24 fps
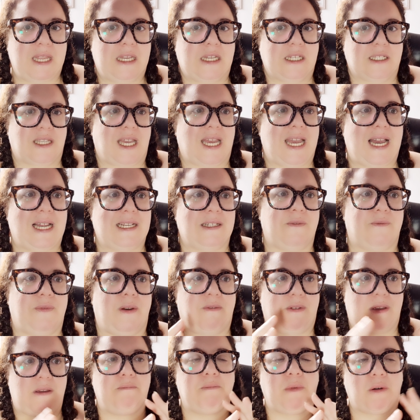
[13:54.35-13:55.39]
because I had a
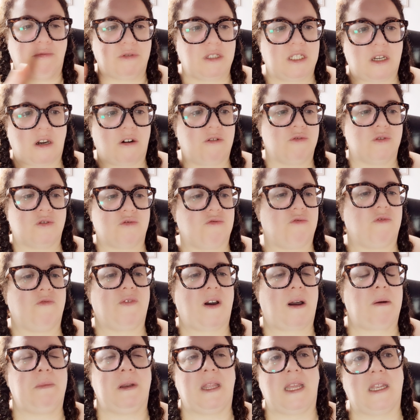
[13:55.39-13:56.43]
very multicultural
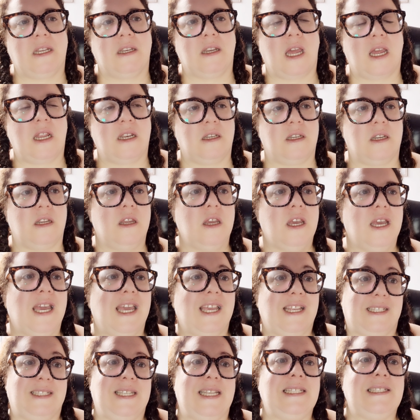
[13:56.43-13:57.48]
family and
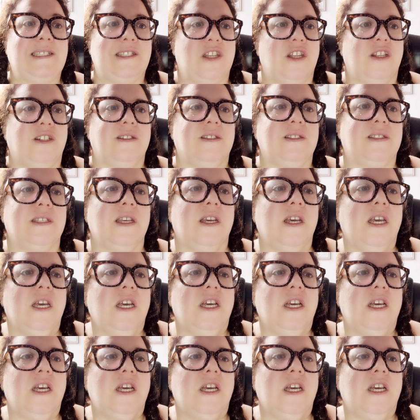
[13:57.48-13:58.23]
existence.